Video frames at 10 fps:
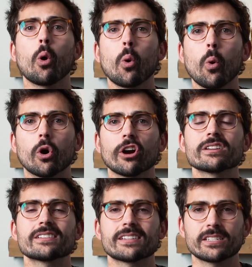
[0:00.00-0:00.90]
or
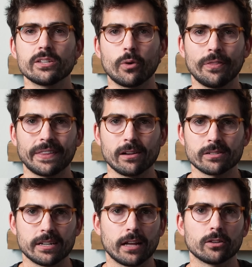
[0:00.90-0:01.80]

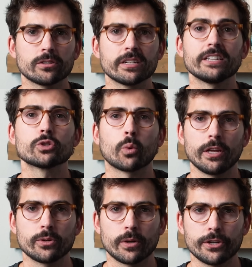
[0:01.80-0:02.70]
$61,000 in
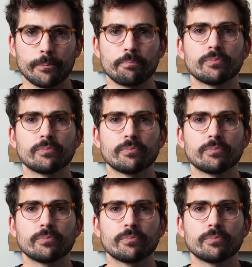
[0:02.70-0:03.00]
2022.